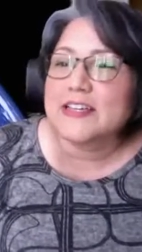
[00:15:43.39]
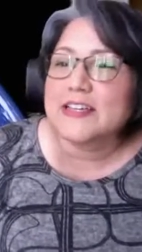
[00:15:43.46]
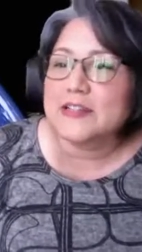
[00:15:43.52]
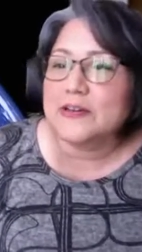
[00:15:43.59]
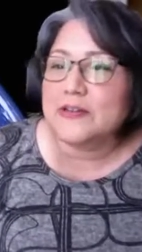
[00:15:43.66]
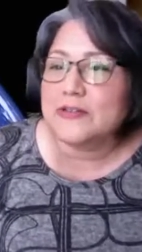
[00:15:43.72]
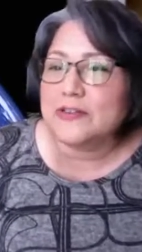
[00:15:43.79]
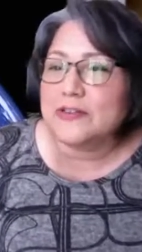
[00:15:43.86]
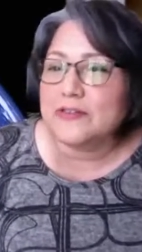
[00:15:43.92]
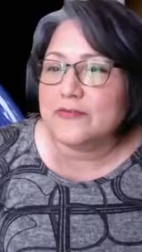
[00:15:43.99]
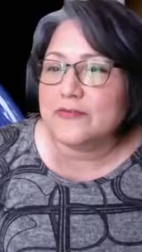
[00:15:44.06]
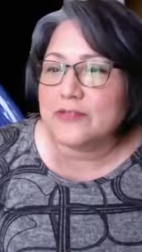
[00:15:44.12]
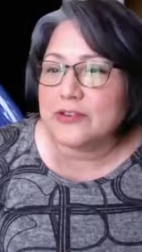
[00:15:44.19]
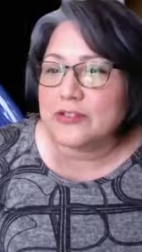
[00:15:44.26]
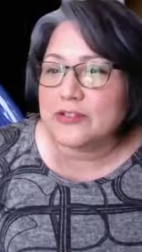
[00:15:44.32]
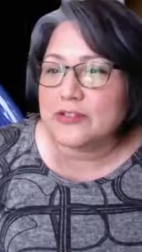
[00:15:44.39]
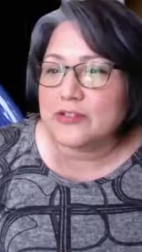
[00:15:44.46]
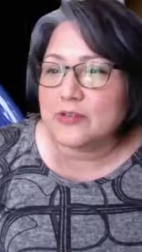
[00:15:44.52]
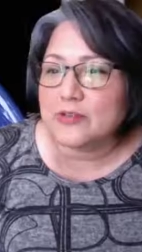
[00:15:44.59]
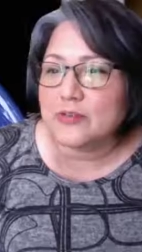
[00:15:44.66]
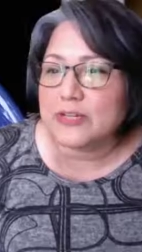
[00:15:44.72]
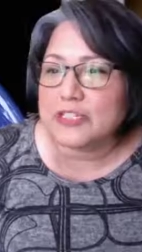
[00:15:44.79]
So the
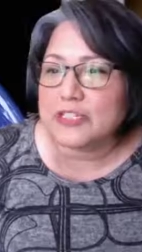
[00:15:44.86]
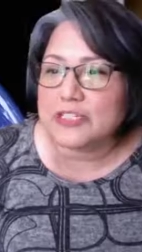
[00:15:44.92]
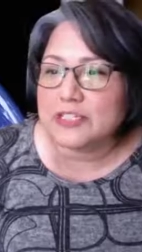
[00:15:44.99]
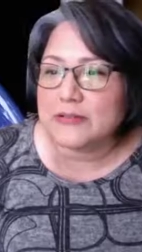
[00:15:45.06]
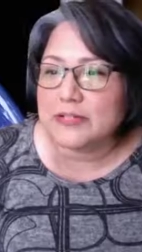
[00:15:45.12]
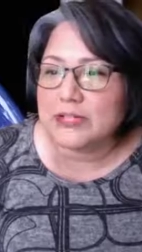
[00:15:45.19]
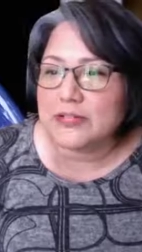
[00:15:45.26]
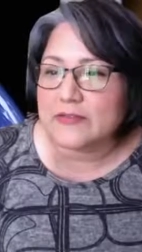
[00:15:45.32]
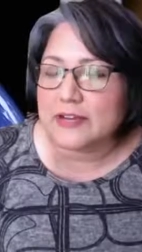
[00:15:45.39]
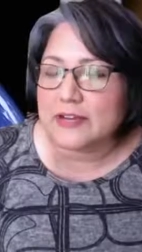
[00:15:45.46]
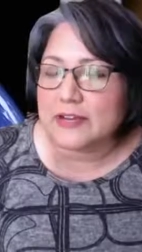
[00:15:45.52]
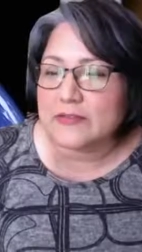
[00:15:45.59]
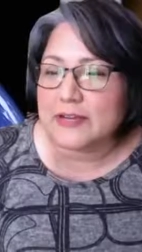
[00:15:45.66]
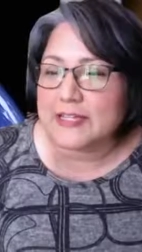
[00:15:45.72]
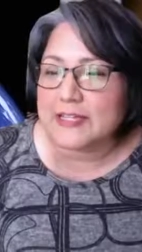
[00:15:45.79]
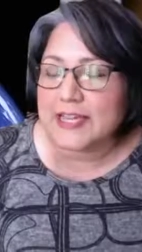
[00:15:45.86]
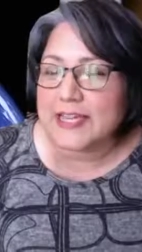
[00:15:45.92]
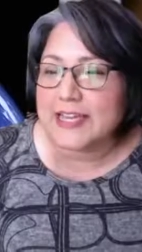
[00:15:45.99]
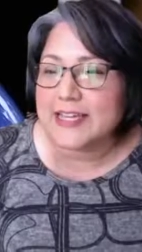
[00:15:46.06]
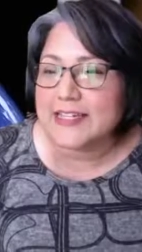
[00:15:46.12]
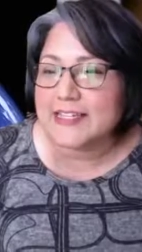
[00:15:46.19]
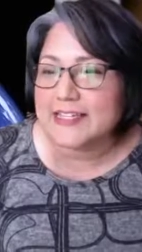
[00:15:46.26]
first question, looking for any raised
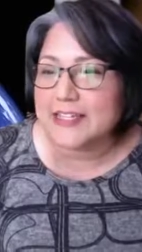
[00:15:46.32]
hands.